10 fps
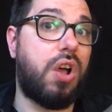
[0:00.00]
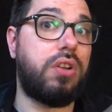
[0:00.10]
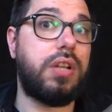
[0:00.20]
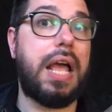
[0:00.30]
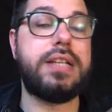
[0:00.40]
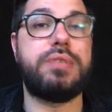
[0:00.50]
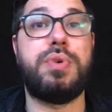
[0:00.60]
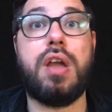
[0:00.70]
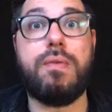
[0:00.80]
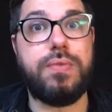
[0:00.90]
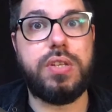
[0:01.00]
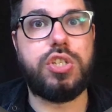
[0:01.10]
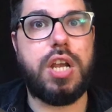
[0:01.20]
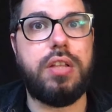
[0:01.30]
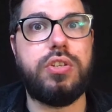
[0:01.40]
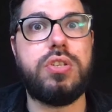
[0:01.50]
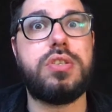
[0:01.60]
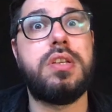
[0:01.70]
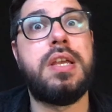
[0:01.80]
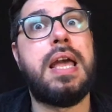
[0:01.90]
on, as we're going through these
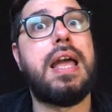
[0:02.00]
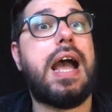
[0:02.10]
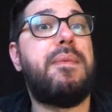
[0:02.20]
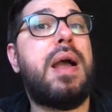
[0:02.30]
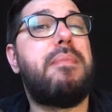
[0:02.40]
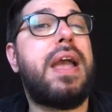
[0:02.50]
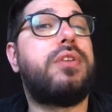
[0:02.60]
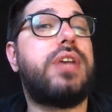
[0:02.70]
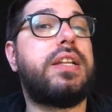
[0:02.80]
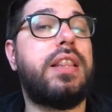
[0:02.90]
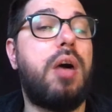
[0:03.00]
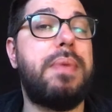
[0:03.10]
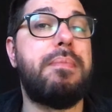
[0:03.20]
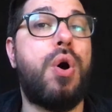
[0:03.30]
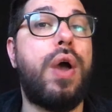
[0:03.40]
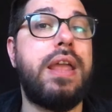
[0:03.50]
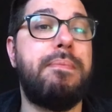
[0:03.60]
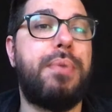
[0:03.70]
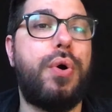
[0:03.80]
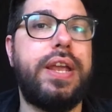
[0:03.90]
challenges, I might be able to add a little bit more
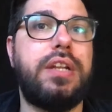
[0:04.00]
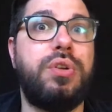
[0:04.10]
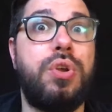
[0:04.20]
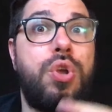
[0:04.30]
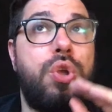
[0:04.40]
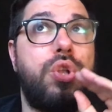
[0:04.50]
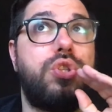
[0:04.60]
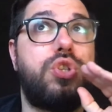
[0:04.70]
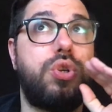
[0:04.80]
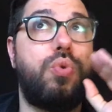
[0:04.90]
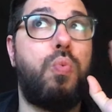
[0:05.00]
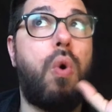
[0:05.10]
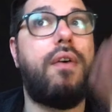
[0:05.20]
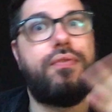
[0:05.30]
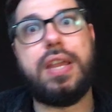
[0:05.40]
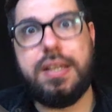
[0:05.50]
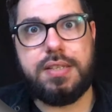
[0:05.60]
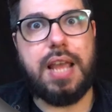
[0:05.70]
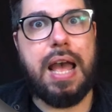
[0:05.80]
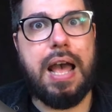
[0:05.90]
input in to what
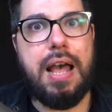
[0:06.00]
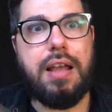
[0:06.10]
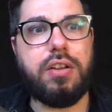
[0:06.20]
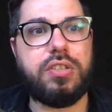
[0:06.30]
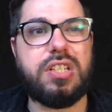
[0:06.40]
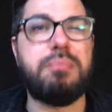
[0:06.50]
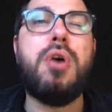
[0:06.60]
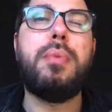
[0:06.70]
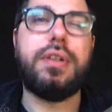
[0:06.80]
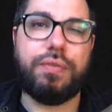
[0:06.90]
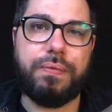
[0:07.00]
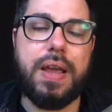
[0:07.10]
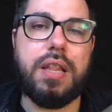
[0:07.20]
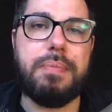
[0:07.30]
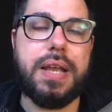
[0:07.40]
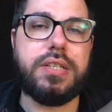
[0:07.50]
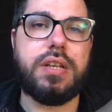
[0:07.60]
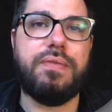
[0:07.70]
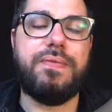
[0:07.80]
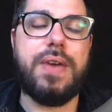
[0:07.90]
things are, because at the moment it's fairly
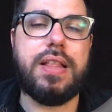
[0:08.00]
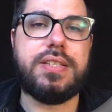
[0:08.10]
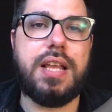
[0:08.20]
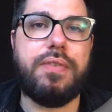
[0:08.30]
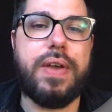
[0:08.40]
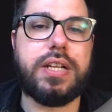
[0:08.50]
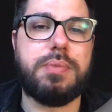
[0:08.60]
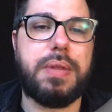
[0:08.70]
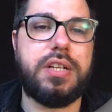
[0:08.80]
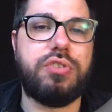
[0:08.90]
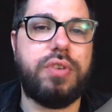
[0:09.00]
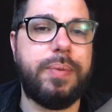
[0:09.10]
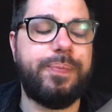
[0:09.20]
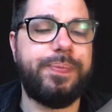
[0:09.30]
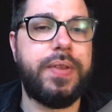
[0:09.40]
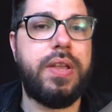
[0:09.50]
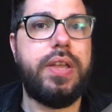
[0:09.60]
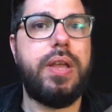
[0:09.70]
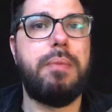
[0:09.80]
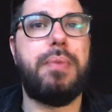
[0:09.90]
basic and fairly self-explanatory.
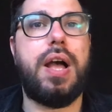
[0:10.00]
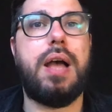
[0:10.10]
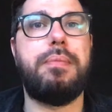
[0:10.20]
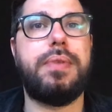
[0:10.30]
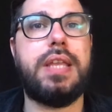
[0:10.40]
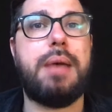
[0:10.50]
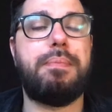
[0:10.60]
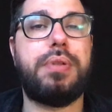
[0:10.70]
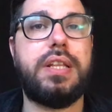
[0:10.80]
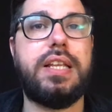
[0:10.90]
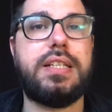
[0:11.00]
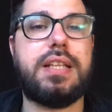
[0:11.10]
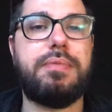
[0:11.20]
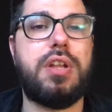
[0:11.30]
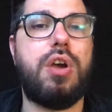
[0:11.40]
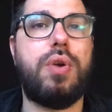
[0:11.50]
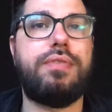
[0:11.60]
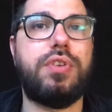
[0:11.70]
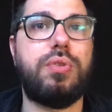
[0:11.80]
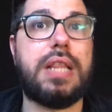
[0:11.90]
But yeah, please let me know
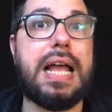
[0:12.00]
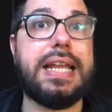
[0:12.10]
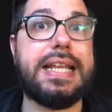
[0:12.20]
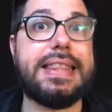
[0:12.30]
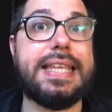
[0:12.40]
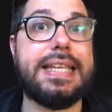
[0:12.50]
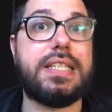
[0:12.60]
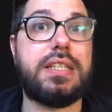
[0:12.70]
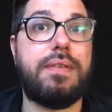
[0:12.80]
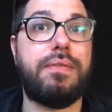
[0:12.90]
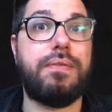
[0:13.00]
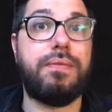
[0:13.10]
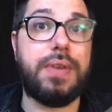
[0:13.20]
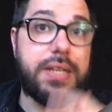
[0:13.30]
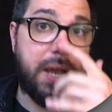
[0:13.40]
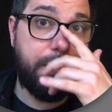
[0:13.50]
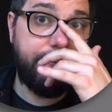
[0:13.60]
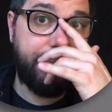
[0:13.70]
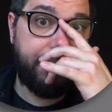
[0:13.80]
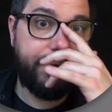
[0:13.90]
if you like this video.